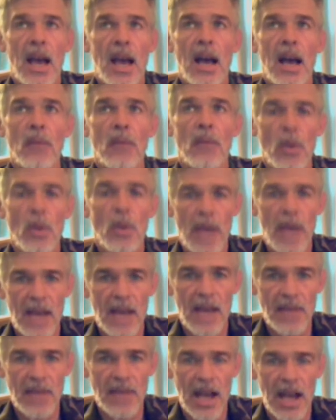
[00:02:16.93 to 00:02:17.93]
What we have
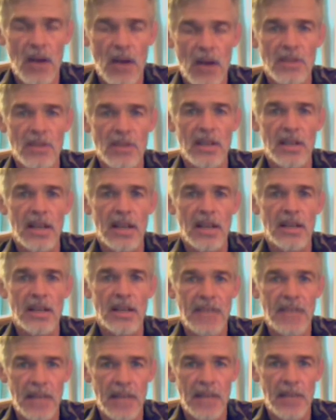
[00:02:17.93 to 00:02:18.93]
now is a
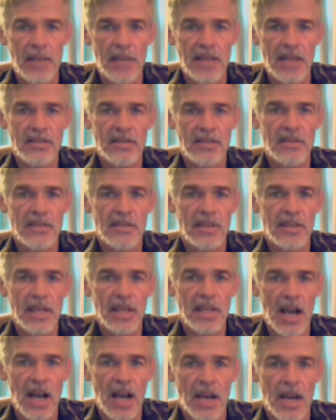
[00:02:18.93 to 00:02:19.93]
debt-based
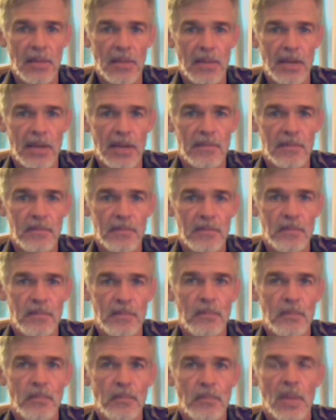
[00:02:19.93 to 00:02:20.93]
economy.
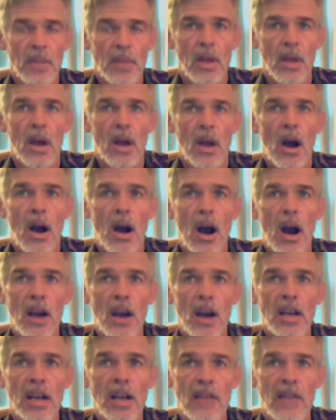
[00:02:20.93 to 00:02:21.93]
Our
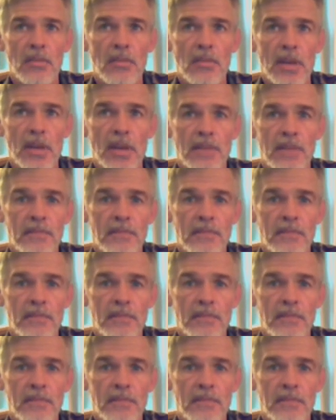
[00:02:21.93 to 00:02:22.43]
government